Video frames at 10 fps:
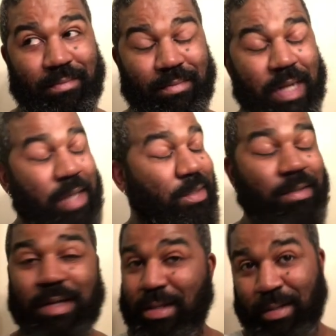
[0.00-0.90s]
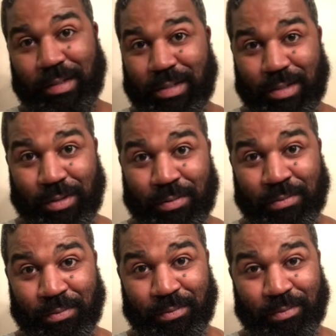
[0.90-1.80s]
It has nothing to do
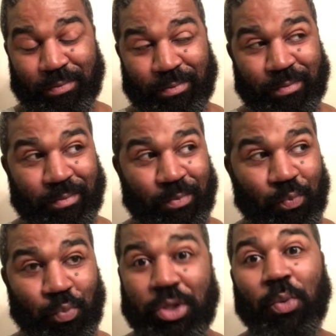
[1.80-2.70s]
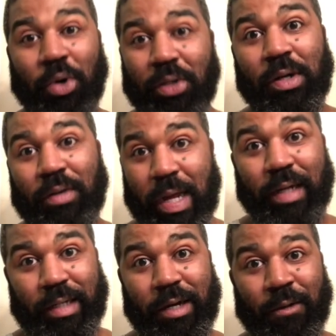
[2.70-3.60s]
with the world on
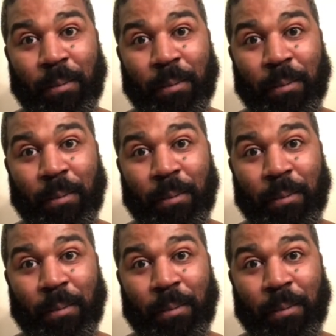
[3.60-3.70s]
lockdown.